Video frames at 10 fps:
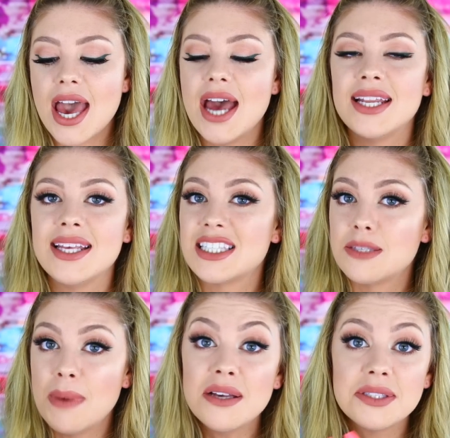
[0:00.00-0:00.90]
and it
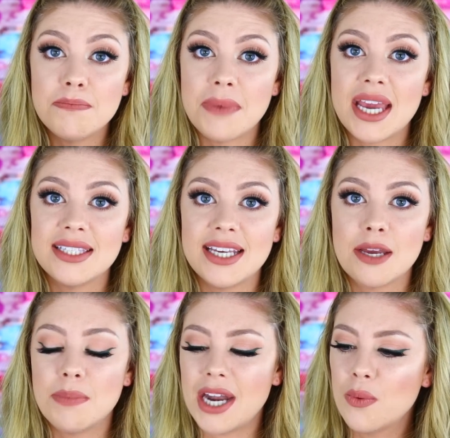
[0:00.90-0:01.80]
smells
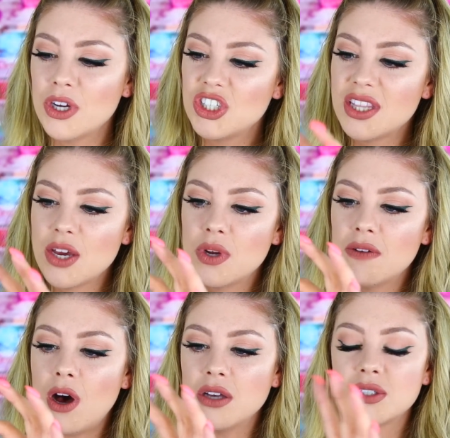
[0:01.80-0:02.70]
amazing. But I wish that they would
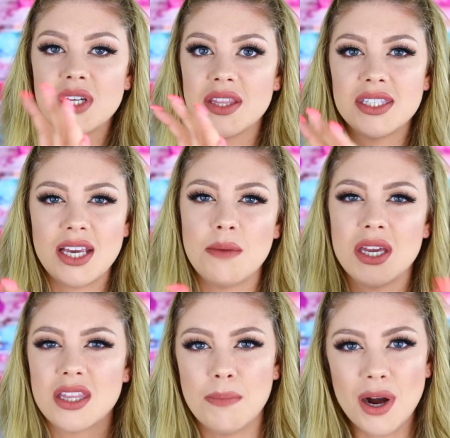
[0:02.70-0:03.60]
have also done the same
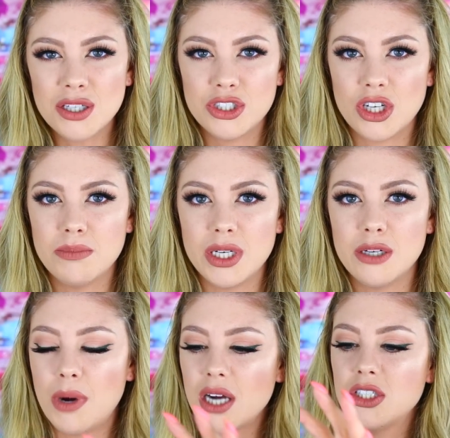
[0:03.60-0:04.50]
thing that BoxyCharm
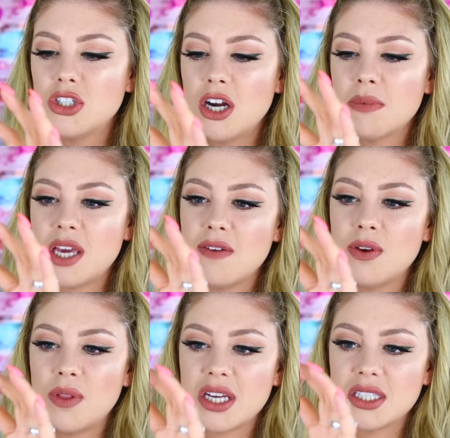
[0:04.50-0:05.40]
did. BoxyCharm gave
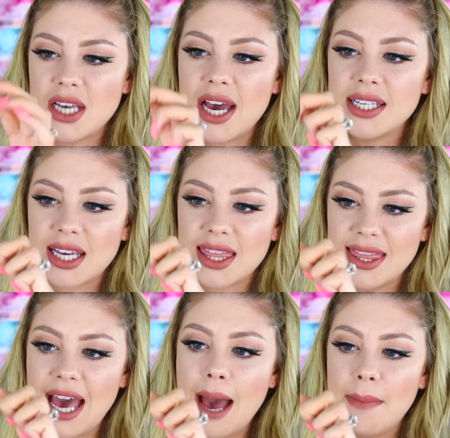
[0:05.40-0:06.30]
you like a size like
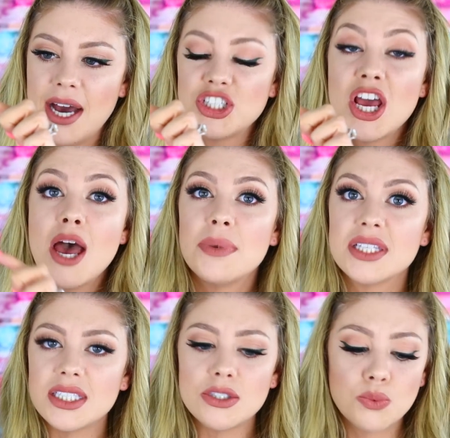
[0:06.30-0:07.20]
that much, but
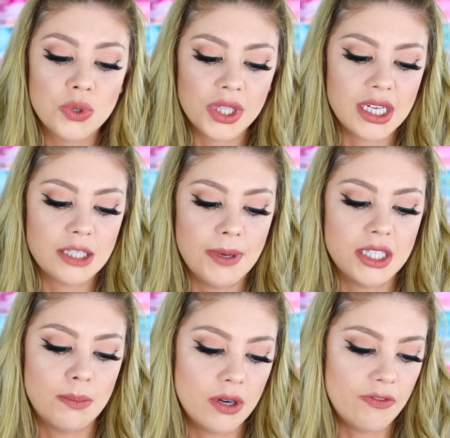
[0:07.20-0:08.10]
this is really
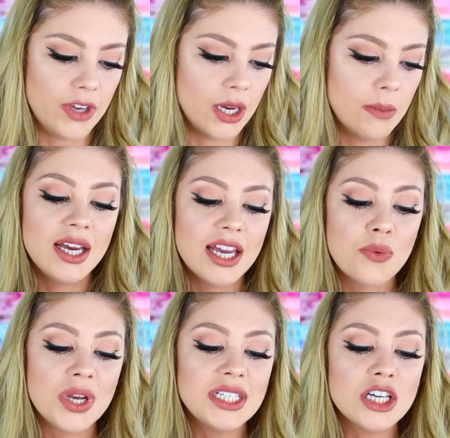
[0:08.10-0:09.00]
expensive perfume. It
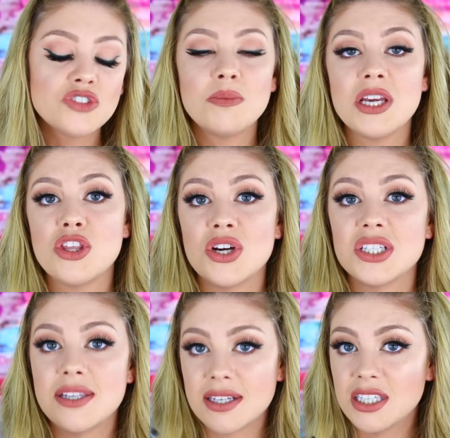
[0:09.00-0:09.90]
retails from either
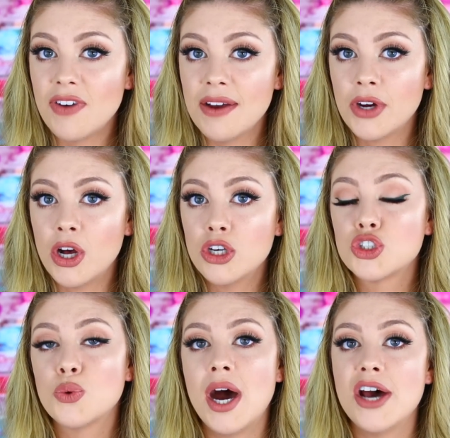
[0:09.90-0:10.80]

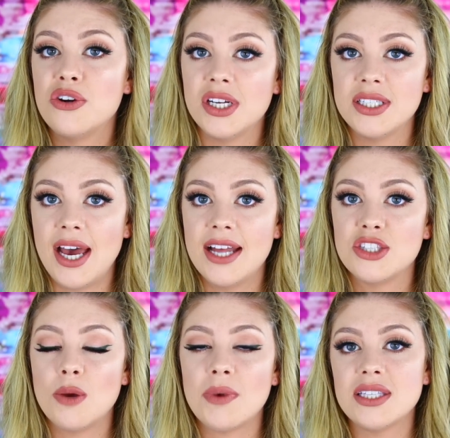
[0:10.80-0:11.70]
$65 to 110
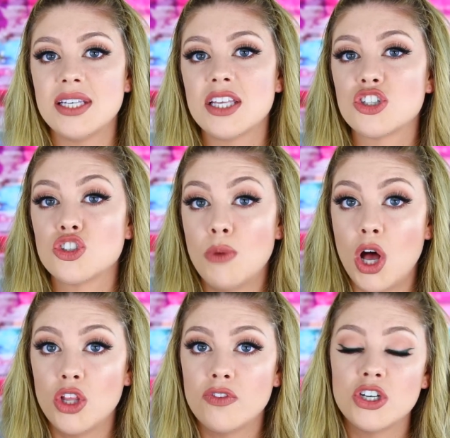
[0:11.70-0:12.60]
So I'm guessing the
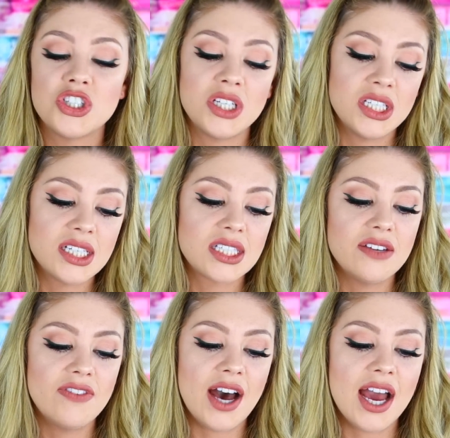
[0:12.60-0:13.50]
smaller version is
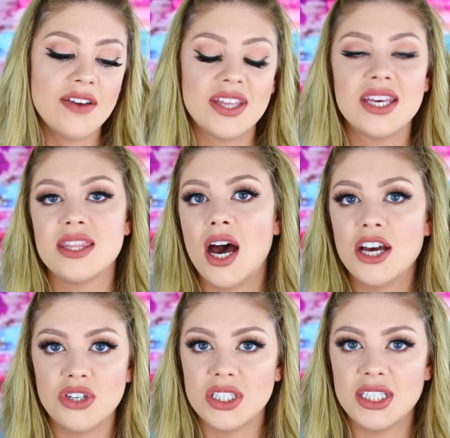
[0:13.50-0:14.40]
65 and then
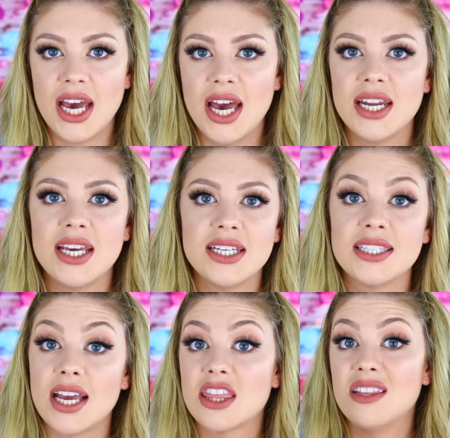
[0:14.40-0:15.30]
110 is
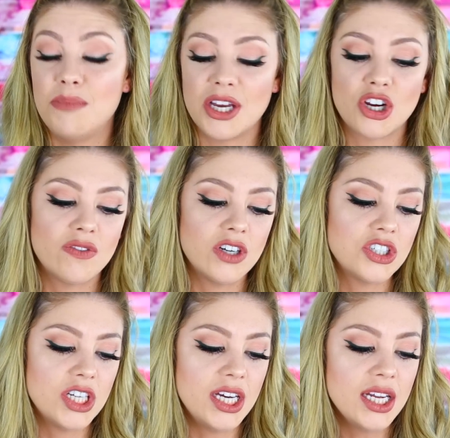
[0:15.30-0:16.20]
like the bigger
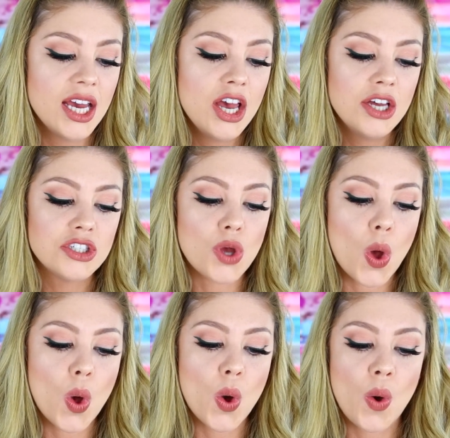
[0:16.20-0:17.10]
version.
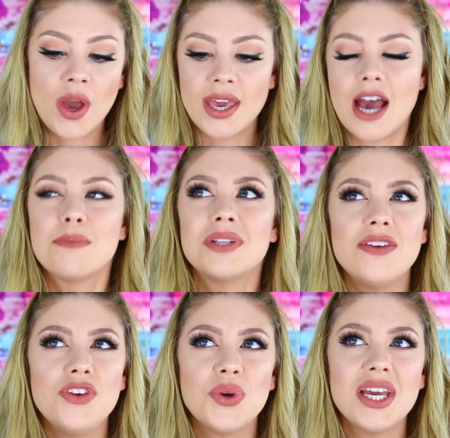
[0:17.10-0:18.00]
So yeah, I
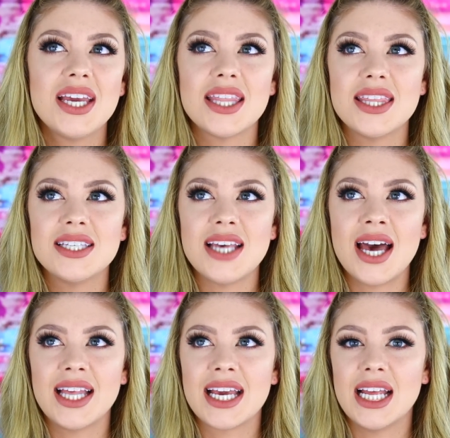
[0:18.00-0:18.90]
believe you can get this
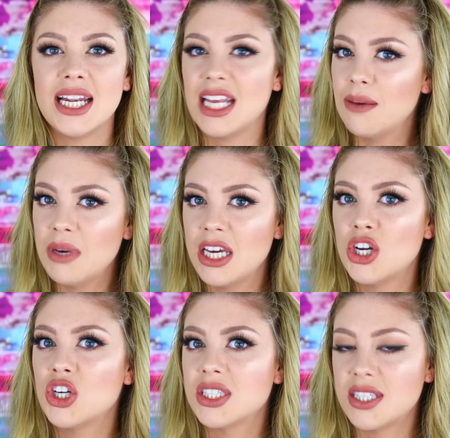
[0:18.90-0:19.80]
at like Neiman
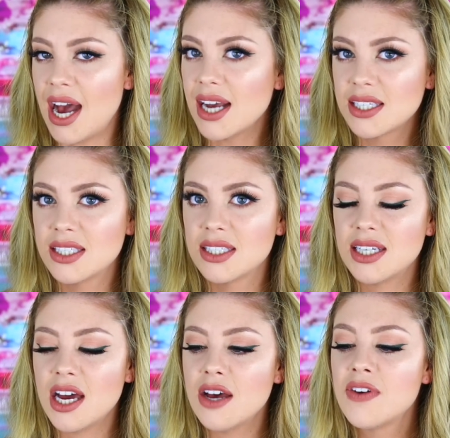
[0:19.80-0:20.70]
or Saks and
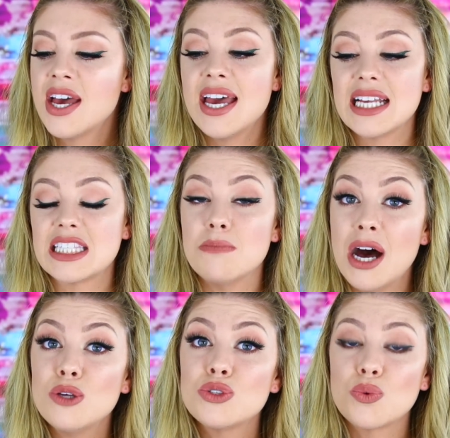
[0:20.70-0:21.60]
stuff. It
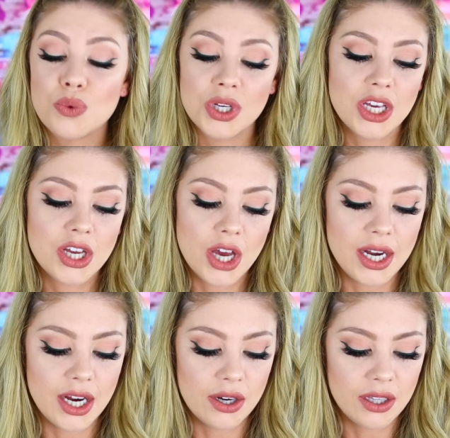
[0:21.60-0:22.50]
smells really good.
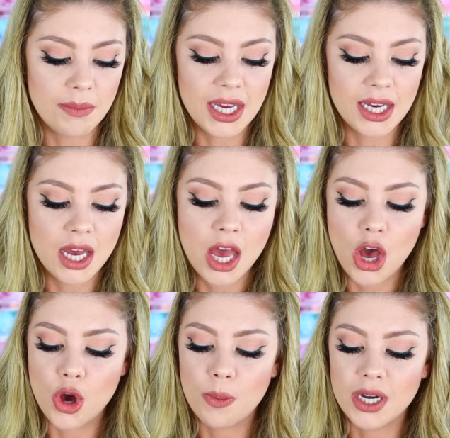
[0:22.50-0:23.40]
Here, let me
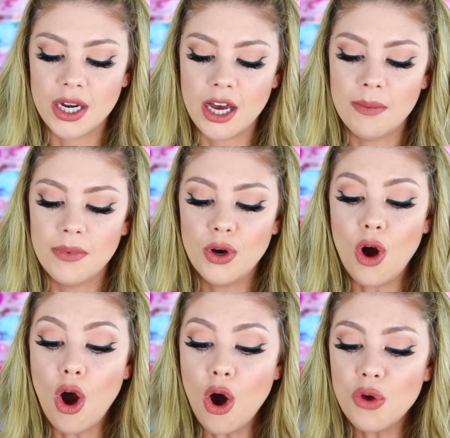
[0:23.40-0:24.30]
open it up.
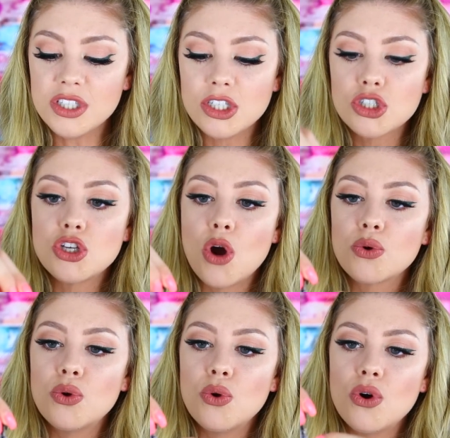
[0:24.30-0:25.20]
Oh, this is so
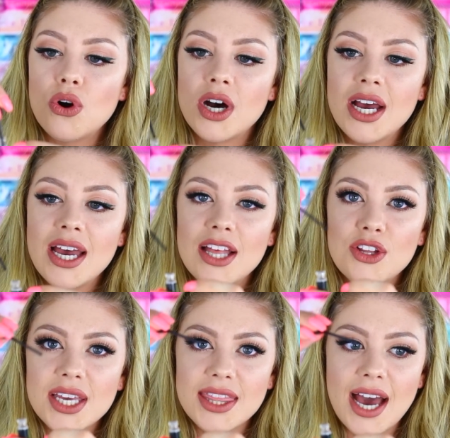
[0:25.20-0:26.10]
cool.
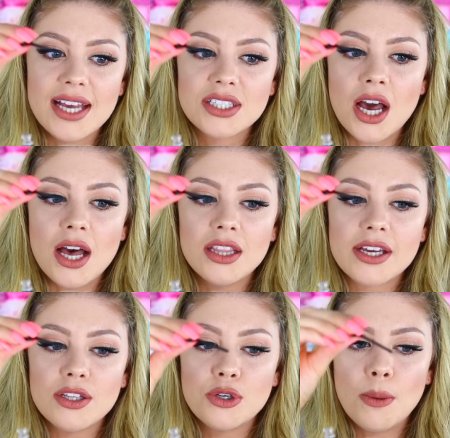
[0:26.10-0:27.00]
Look at that. It's got a,
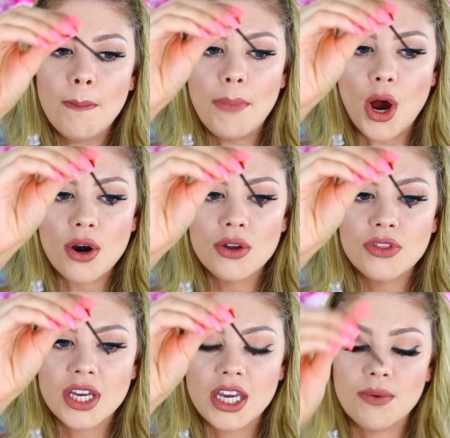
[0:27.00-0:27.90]
like a little bar
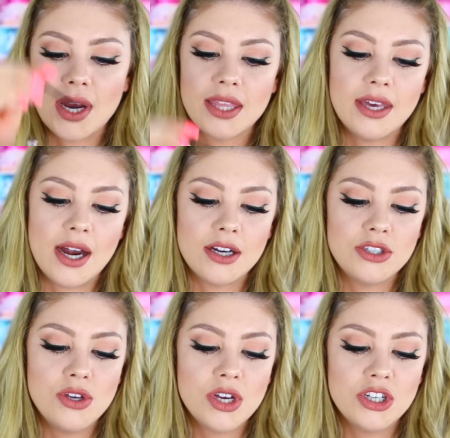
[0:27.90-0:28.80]
thingy right there.
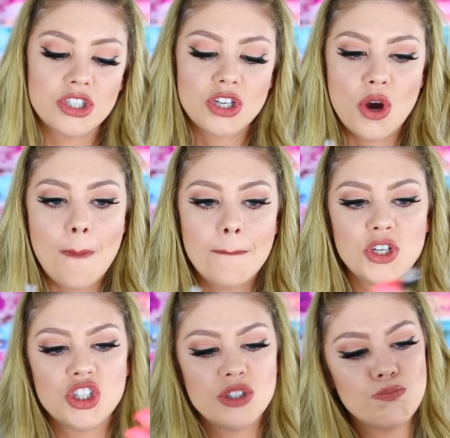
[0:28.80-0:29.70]
So you can just go
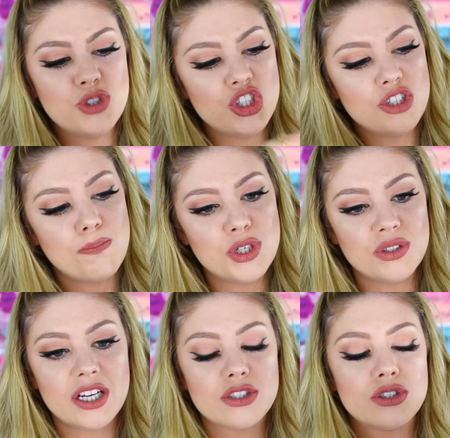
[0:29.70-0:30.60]
psh, psh, psh,
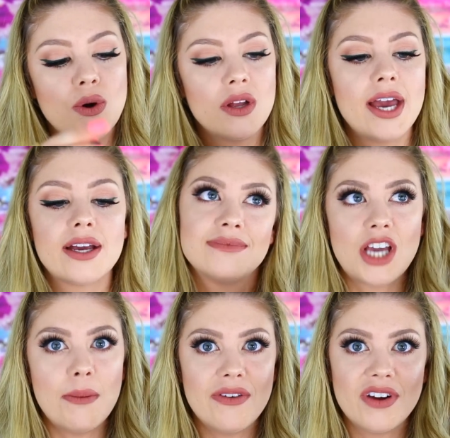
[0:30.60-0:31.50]
like a sore, like
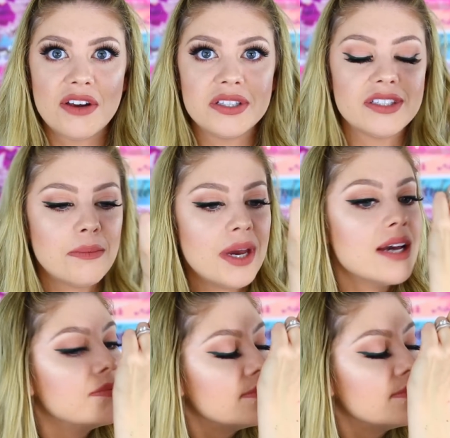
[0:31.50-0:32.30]
got my fragrance on me.